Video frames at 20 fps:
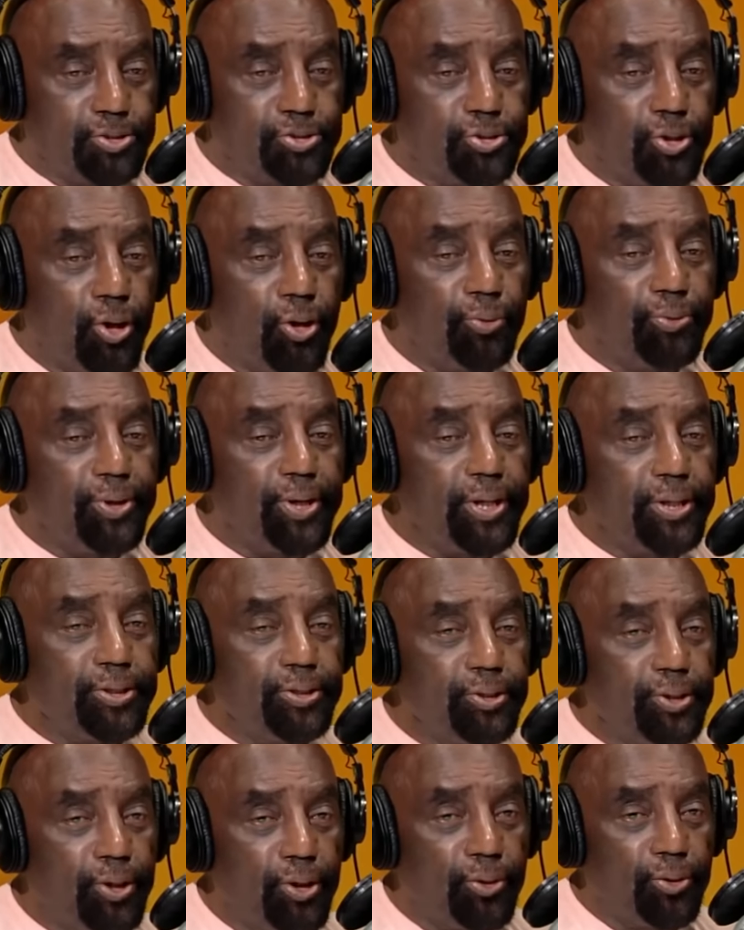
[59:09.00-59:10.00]
So then
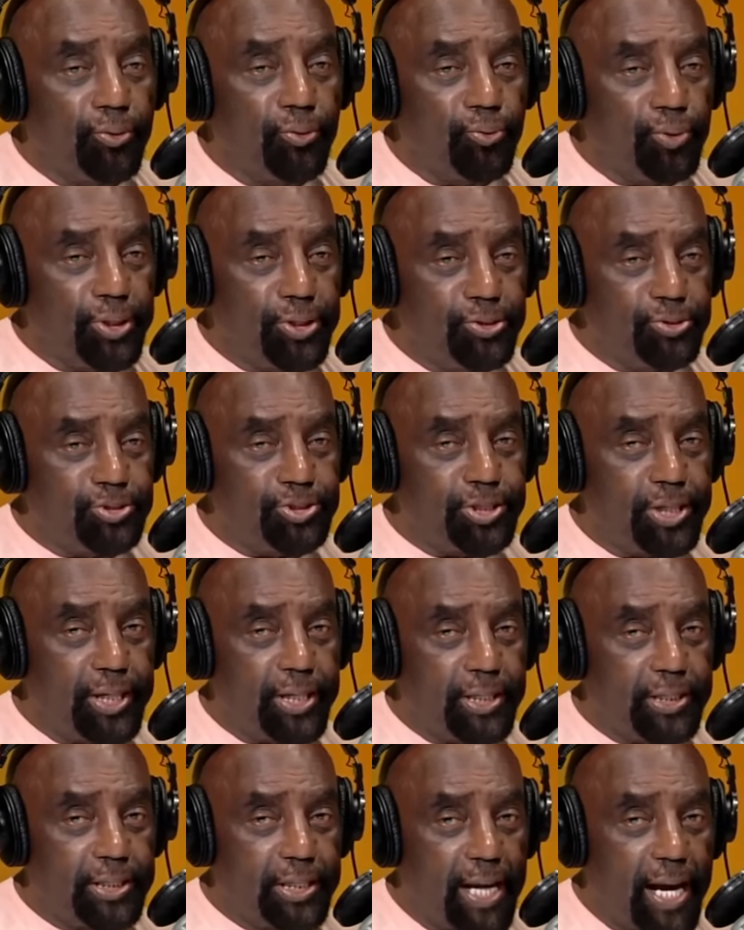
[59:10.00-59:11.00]
you don't, when you
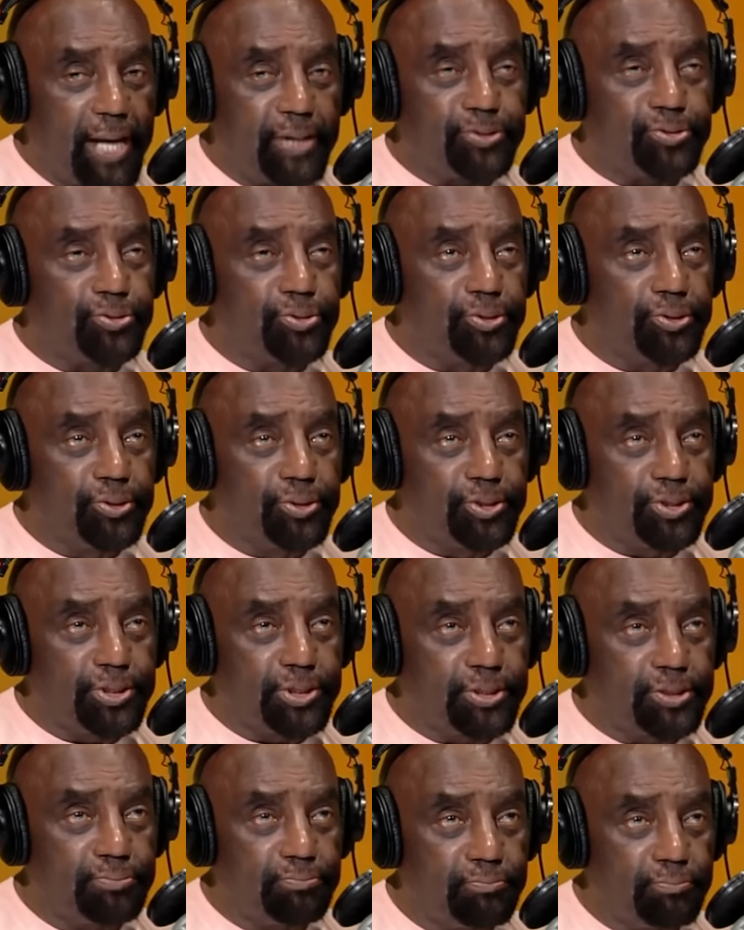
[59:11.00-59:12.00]
say it's not true, you're
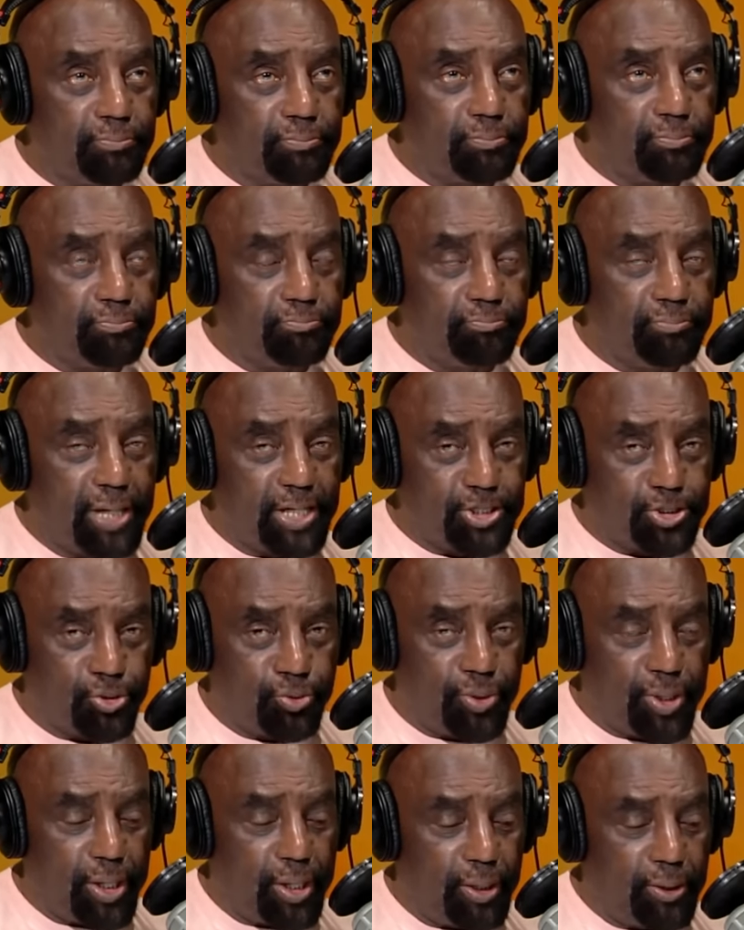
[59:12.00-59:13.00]
just messing
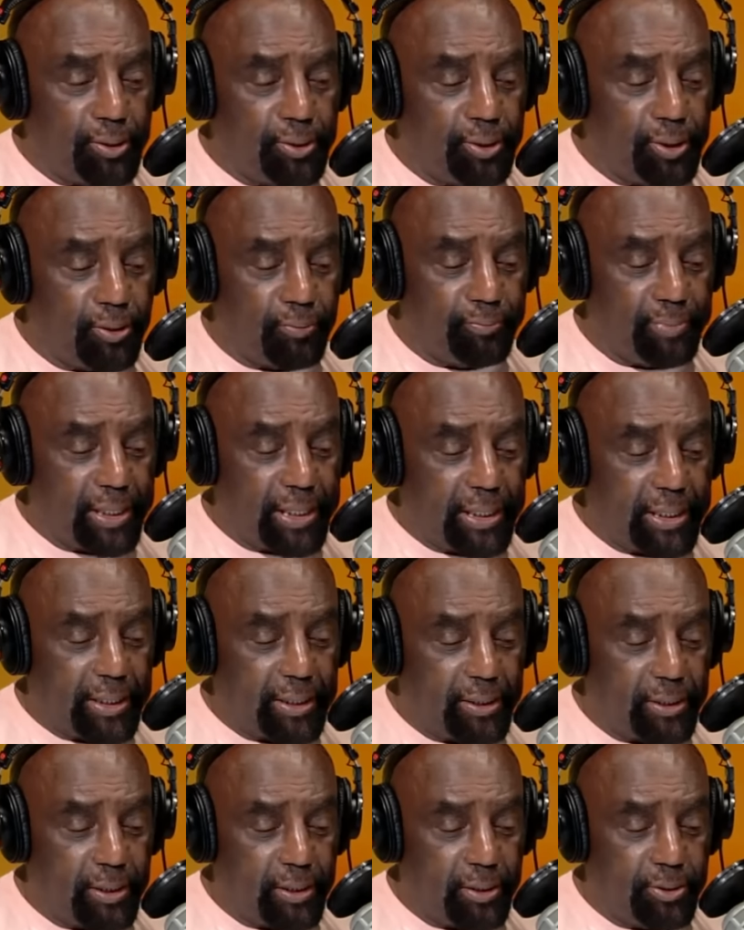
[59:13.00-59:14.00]
around? You don't mean
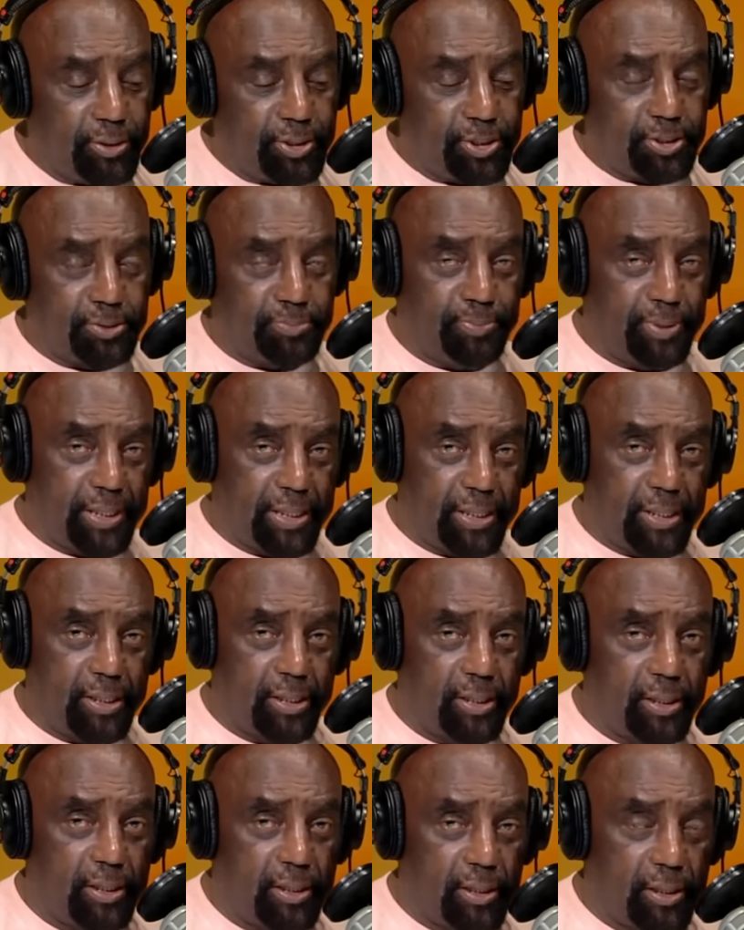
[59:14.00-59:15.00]
it? You're just
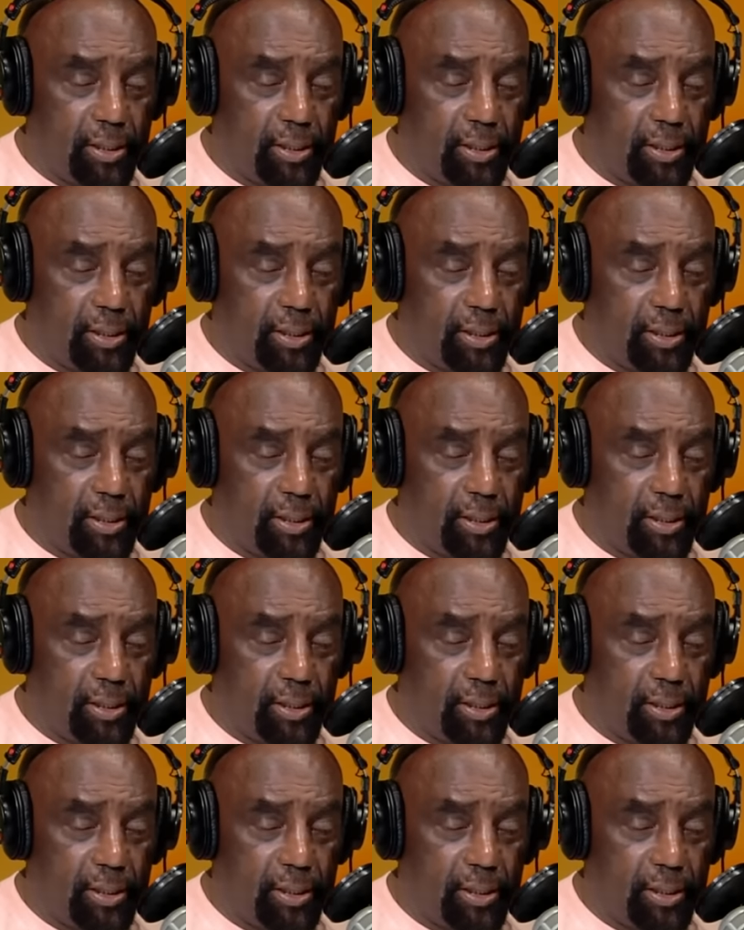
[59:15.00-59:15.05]
playing?